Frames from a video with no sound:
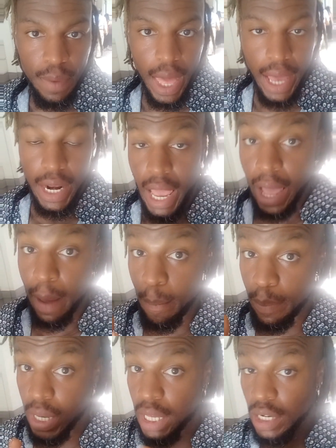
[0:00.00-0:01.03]
that, and
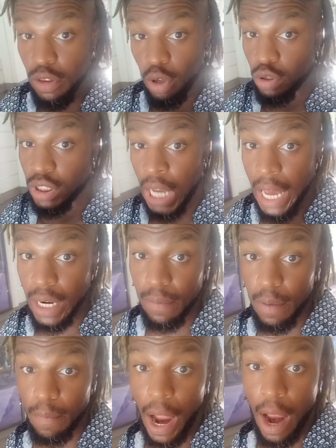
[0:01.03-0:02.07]
being in those kind of
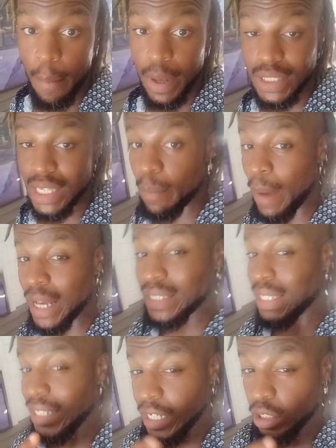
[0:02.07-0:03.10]
environments, it makes
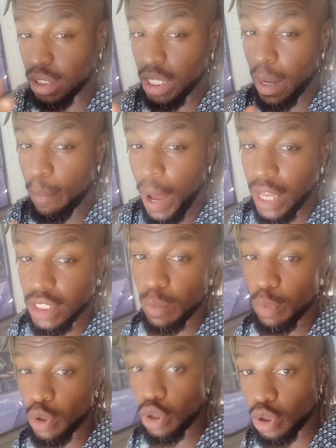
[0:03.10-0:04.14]
it nearly
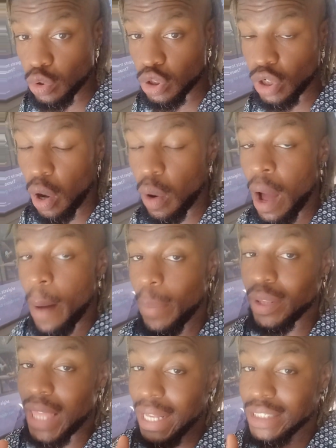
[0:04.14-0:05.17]
impossible to do so,
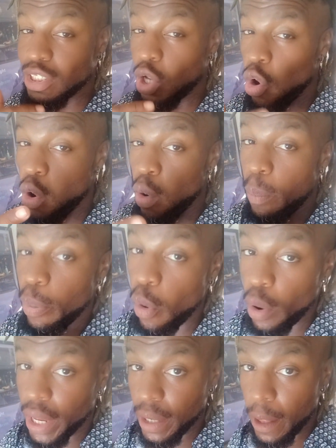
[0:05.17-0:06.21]
but that's the whole
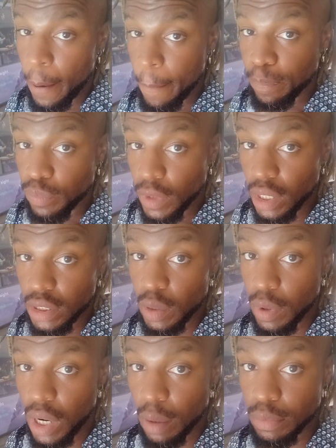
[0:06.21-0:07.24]
point. You see
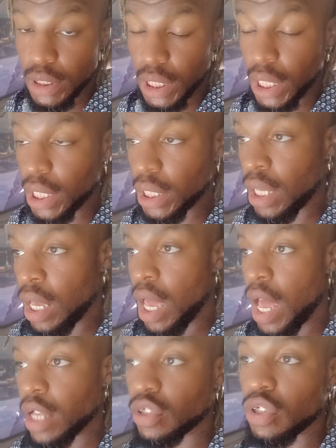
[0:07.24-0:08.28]
what I'm saying?
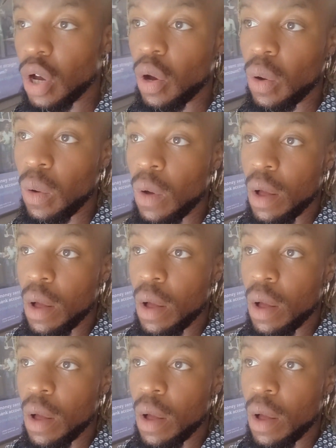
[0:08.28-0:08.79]
And so